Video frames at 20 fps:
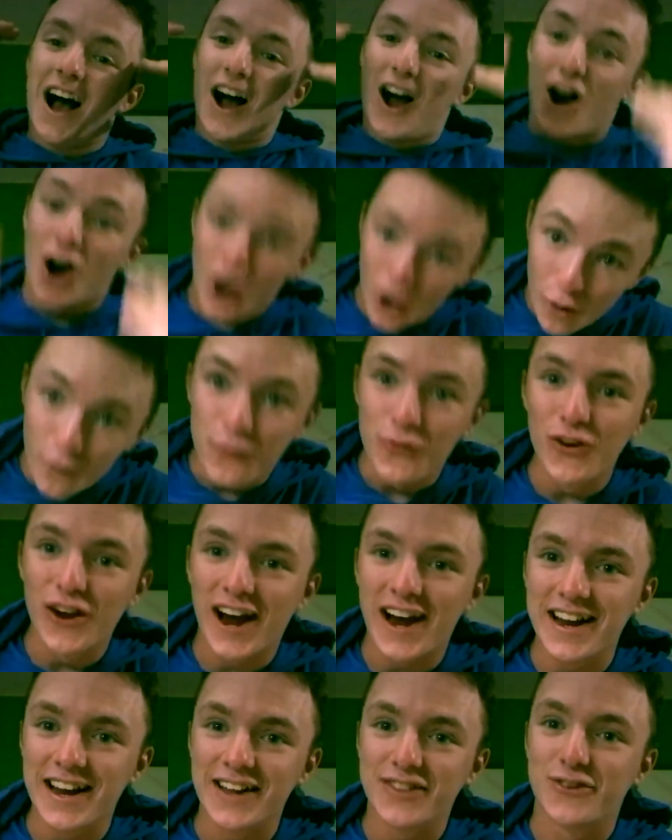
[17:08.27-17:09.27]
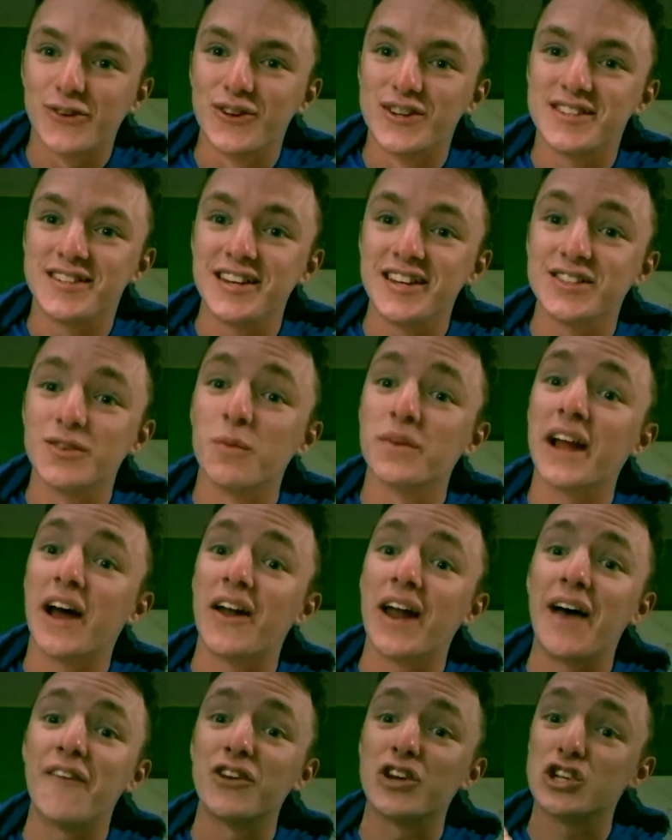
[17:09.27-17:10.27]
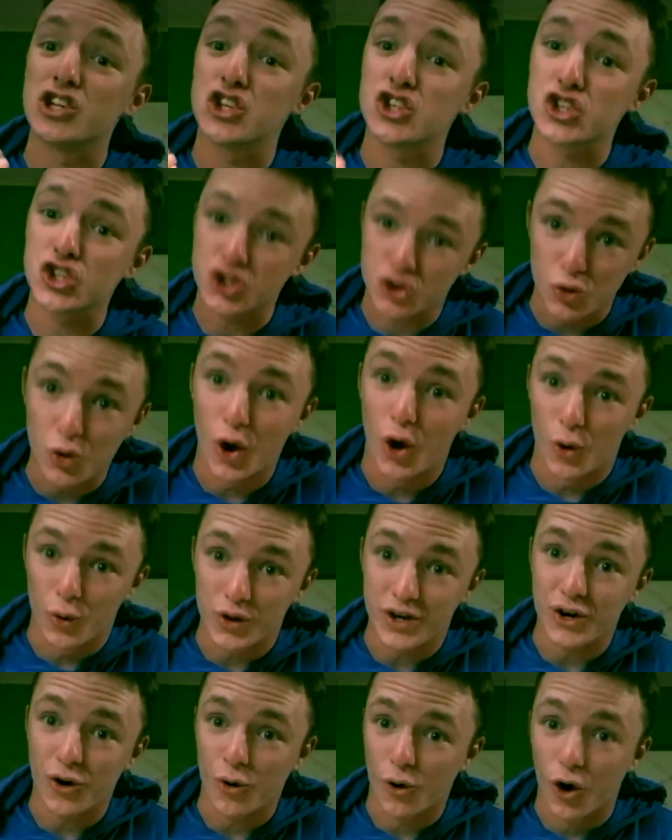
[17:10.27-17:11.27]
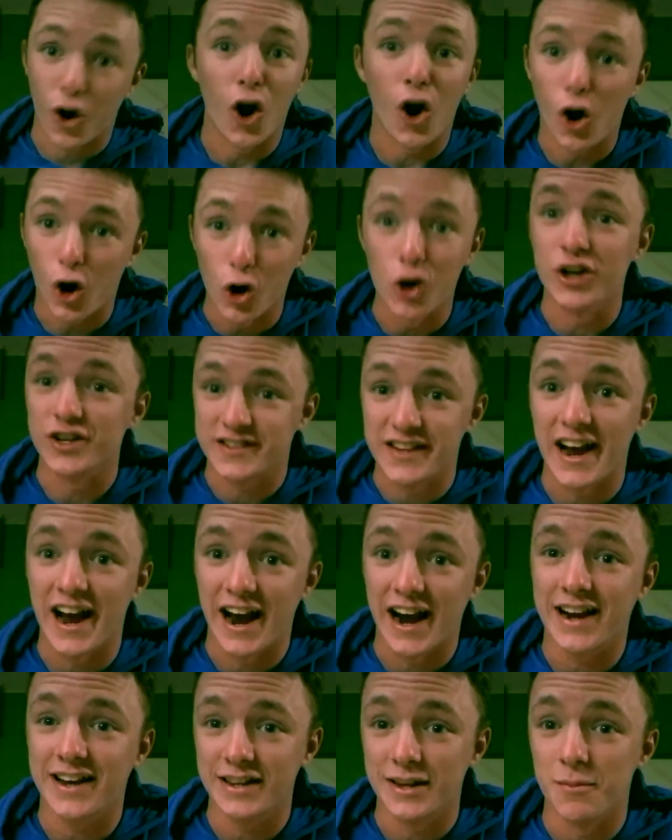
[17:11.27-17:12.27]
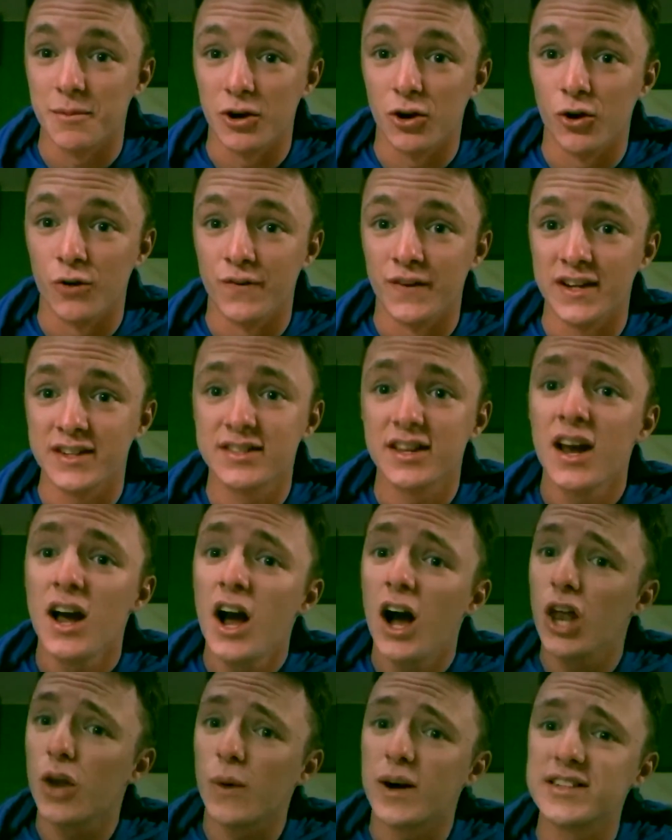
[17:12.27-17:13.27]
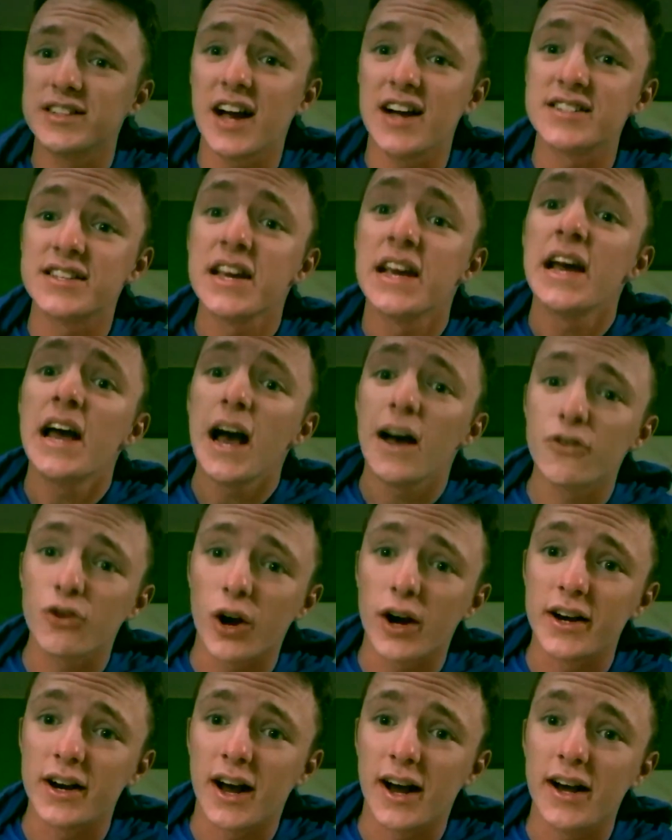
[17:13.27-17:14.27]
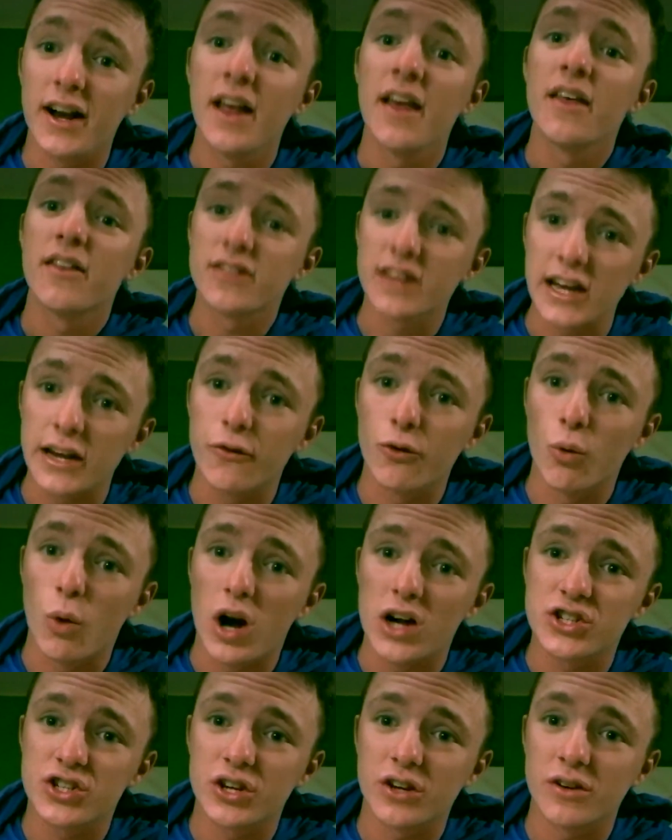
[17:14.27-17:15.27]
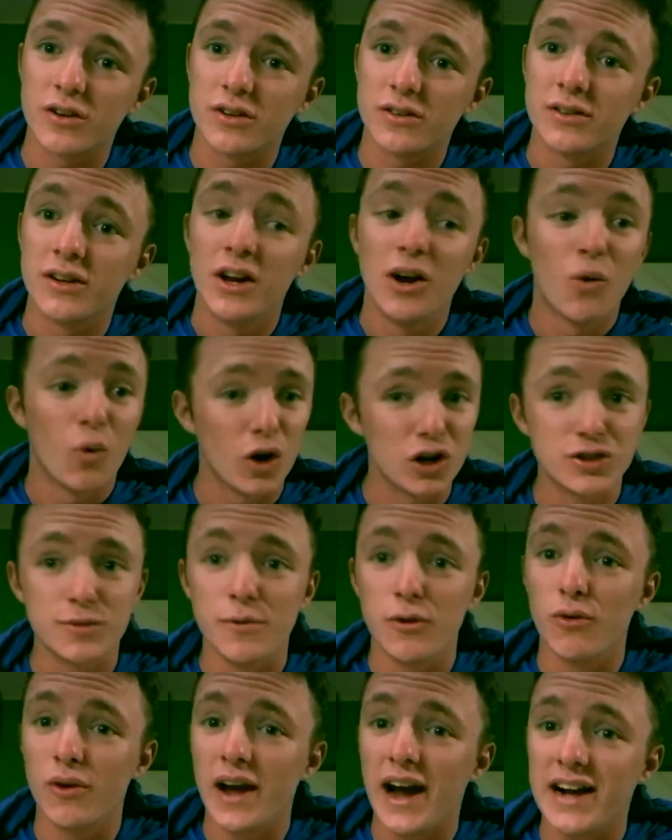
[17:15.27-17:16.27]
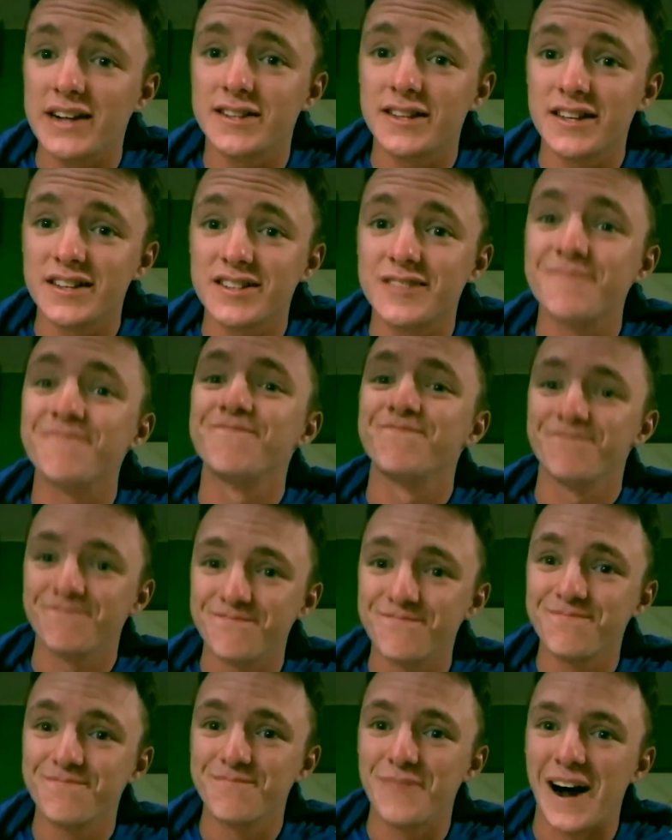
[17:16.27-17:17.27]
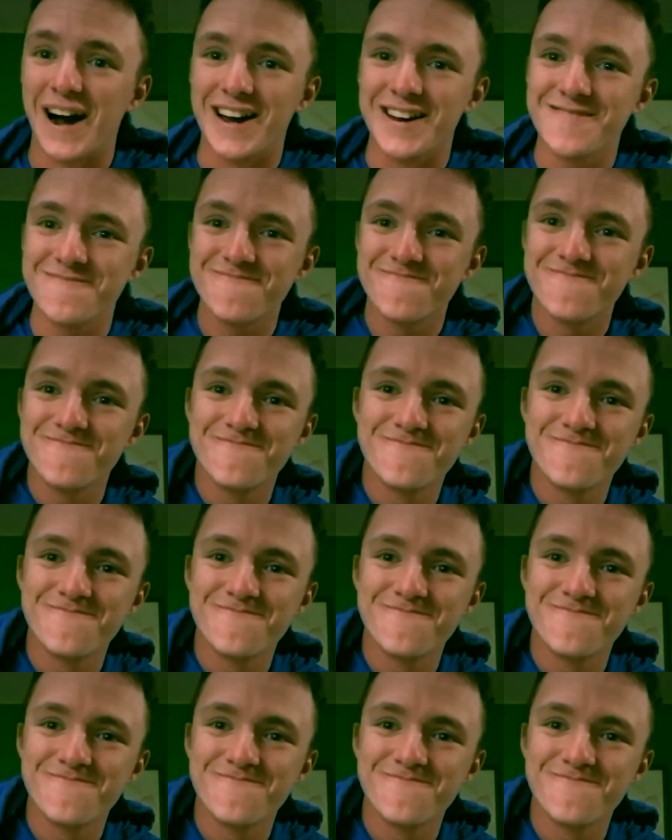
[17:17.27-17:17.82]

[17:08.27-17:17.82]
Hopefully I can get through the season without having a stroke or a heart attack in the middle of this. Otherwise, guys, have a great night. Thank you for watching me react to this. Bye.